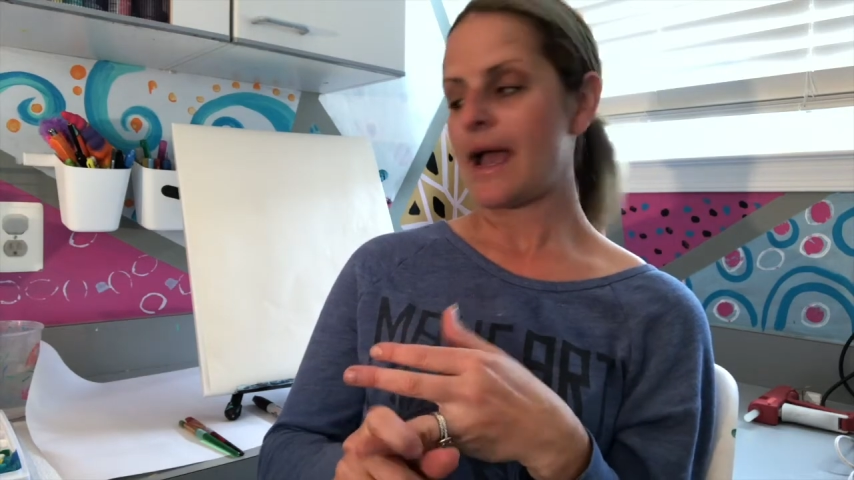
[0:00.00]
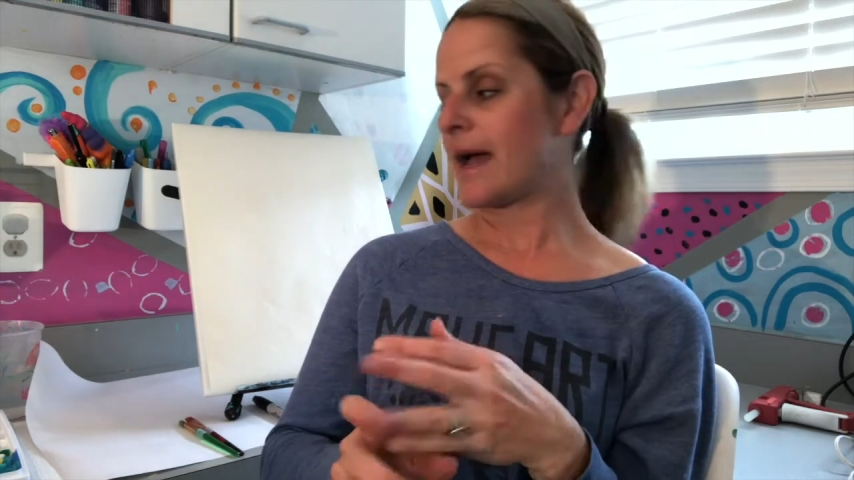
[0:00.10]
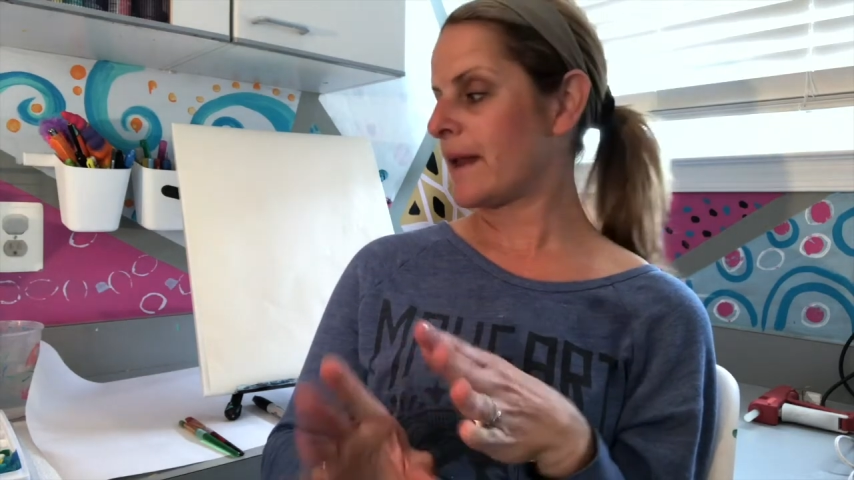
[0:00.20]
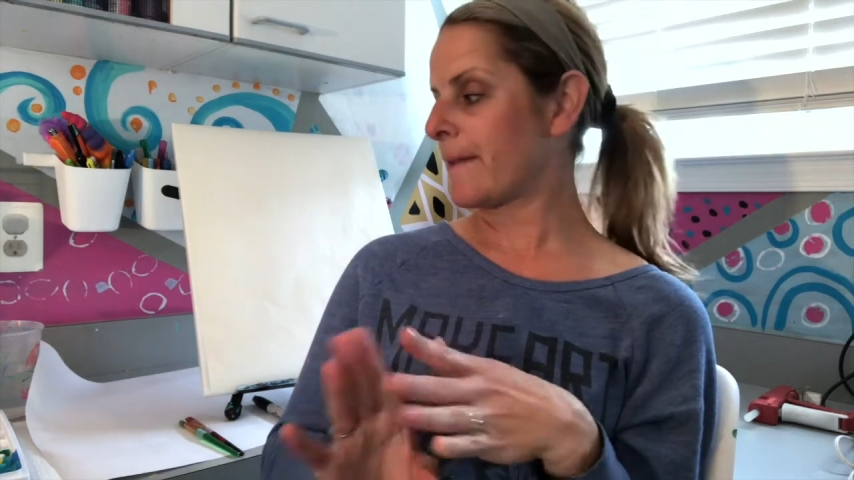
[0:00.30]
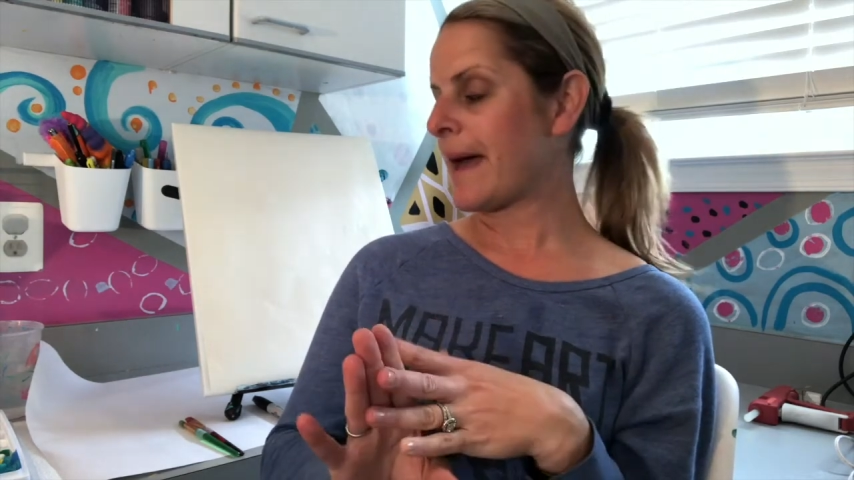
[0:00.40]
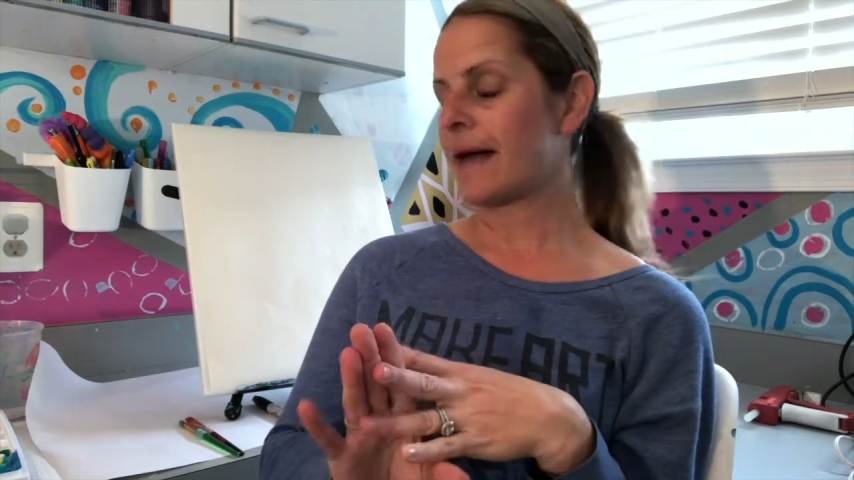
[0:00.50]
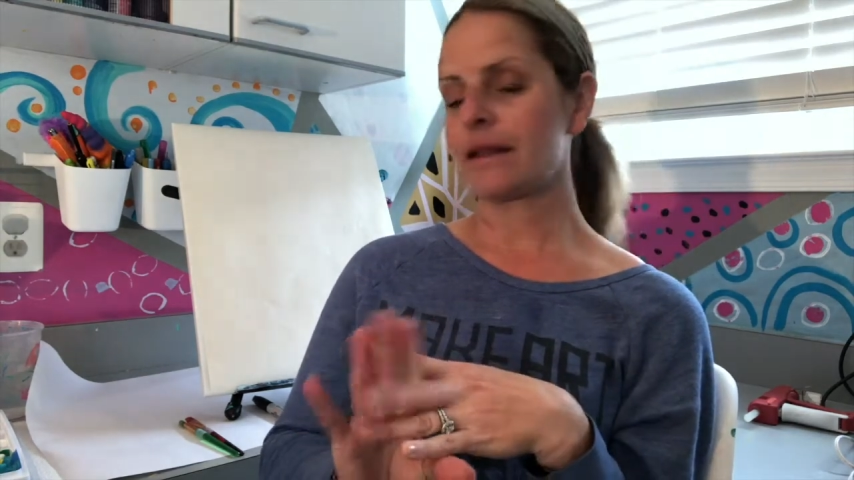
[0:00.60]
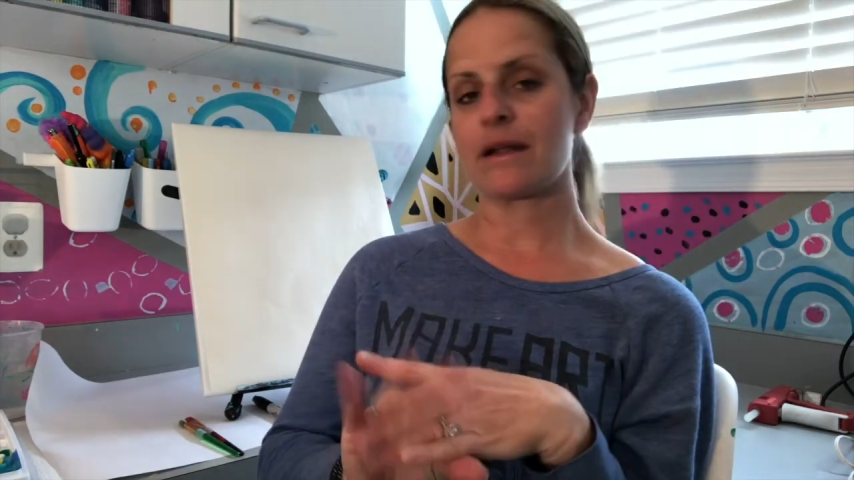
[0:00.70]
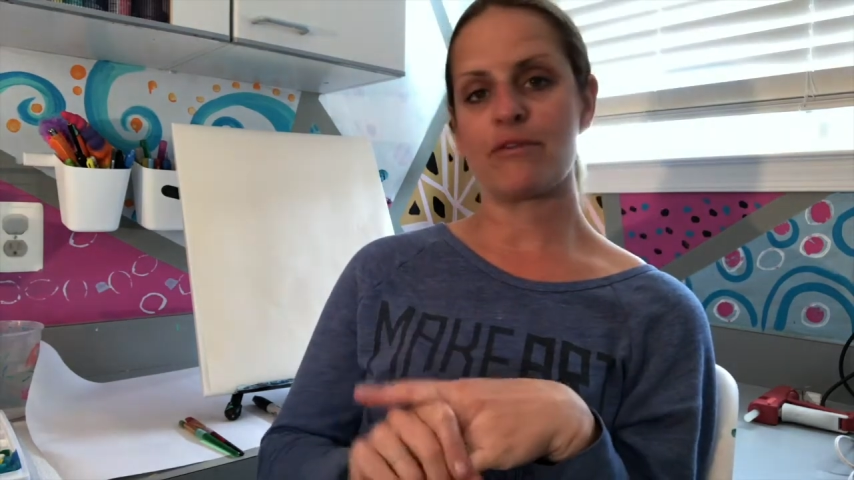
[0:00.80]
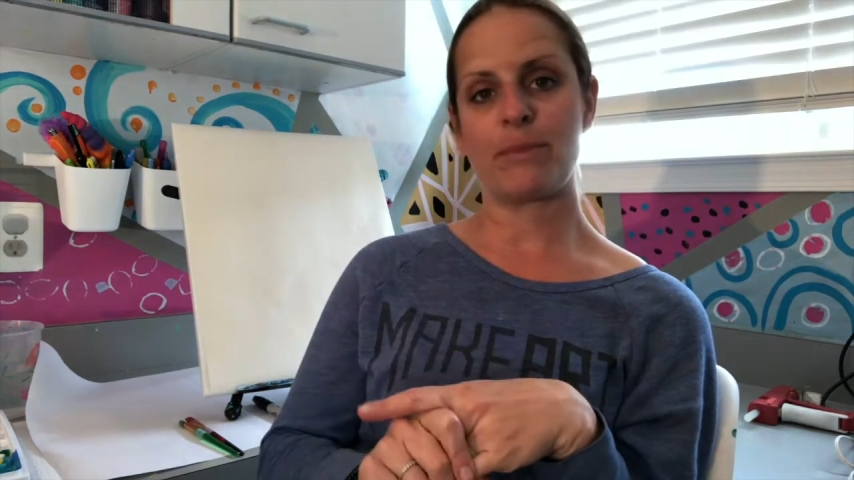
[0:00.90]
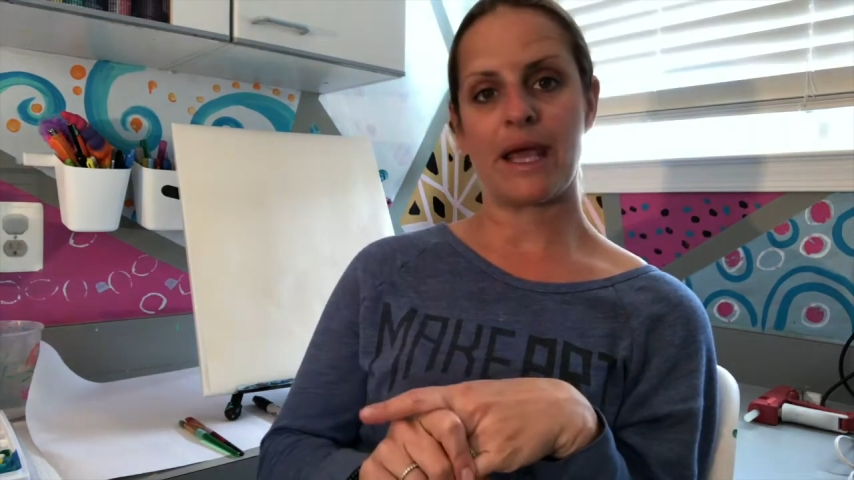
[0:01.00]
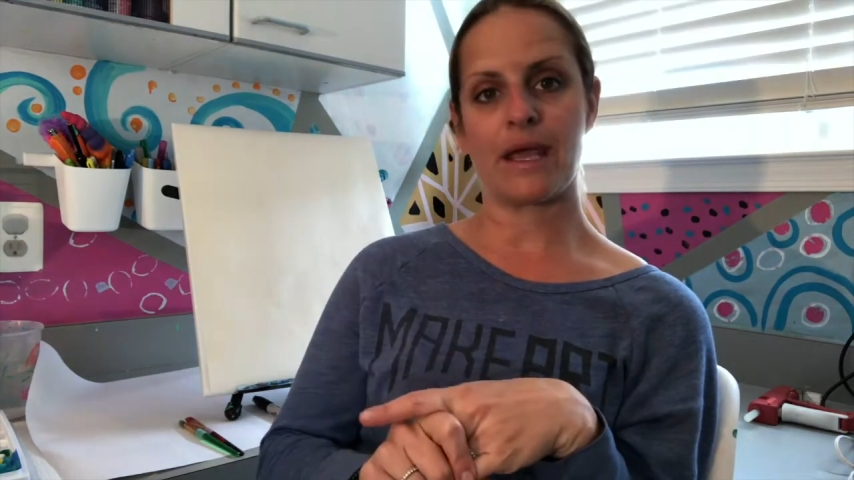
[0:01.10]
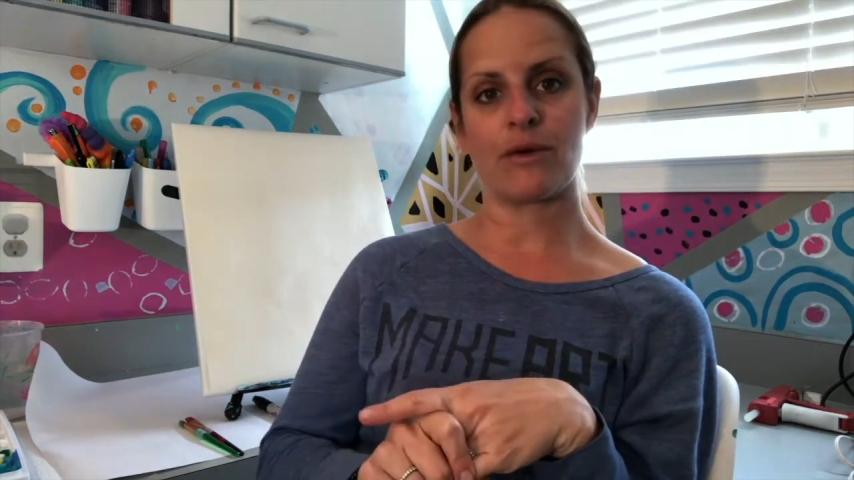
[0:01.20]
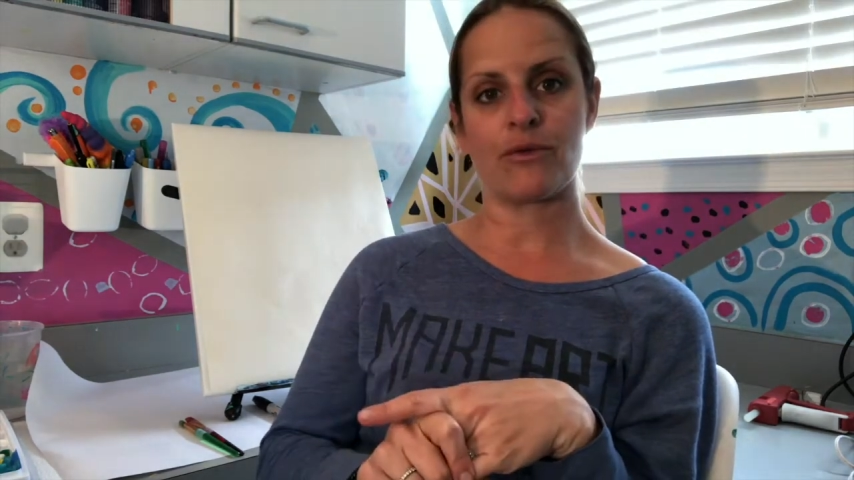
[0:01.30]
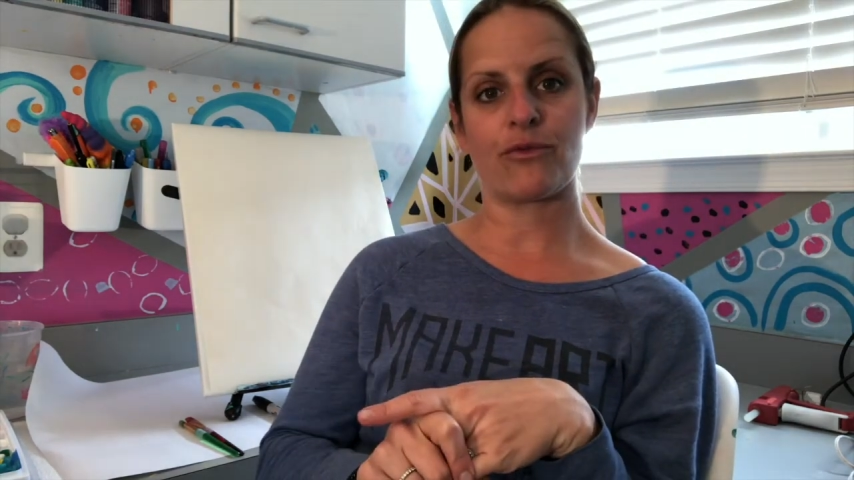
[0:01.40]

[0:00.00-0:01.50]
and a palette of paint